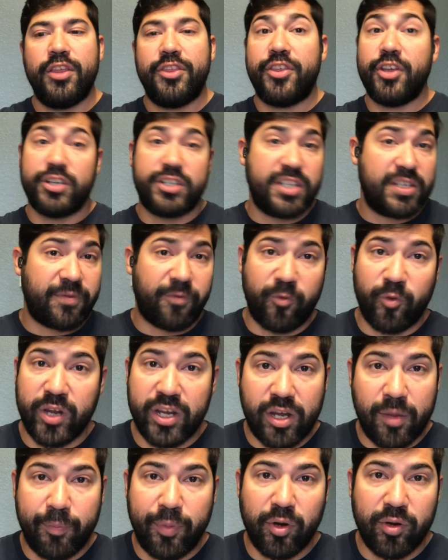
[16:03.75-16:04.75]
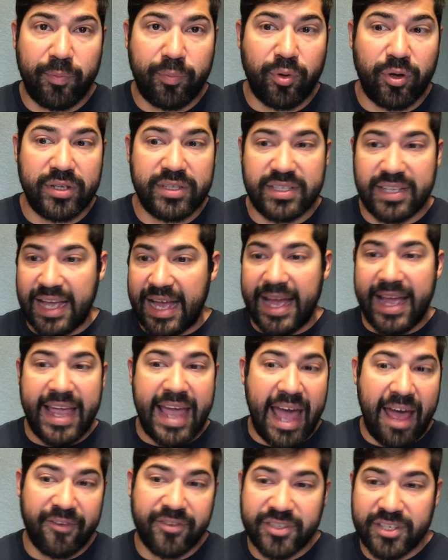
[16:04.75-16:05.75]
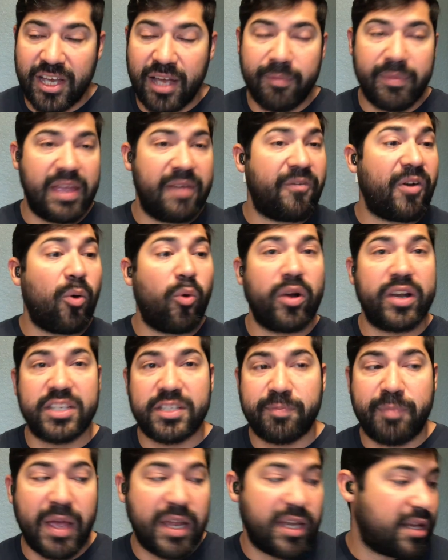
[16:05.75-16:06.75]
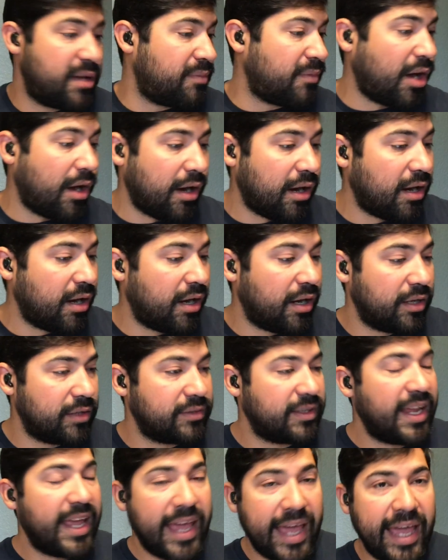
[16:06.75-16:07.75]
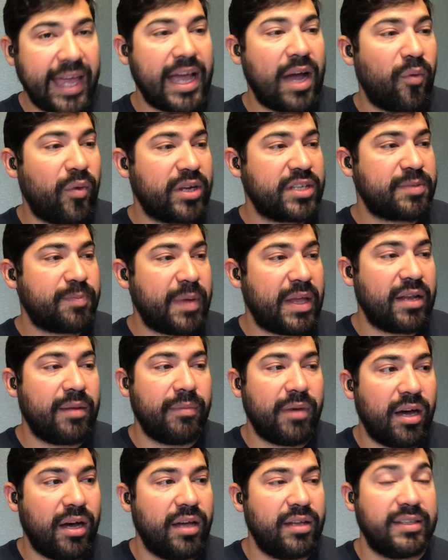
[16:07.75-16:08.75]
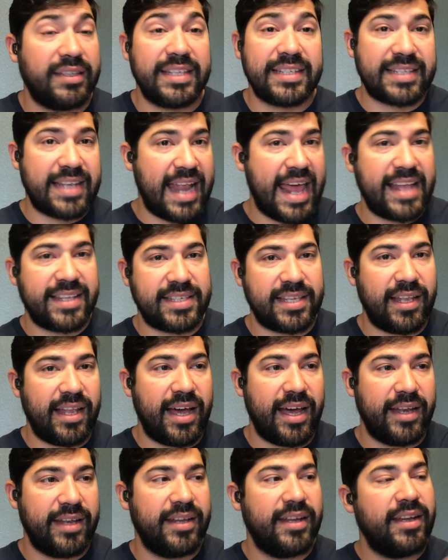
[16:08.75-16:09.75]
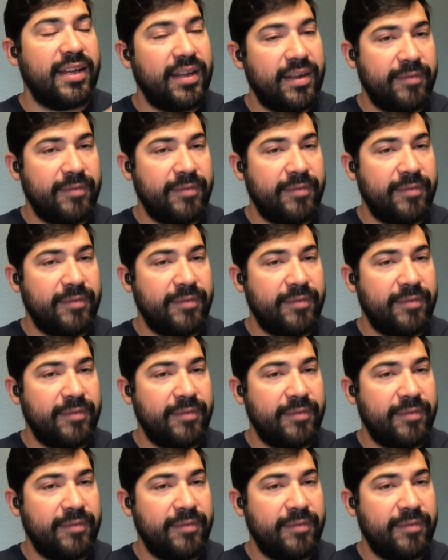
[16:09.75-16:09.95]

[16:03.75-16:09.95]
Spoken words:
They're just free component points. I have some, if I want to spend them on, hey, I want to spend them on this Lancelot.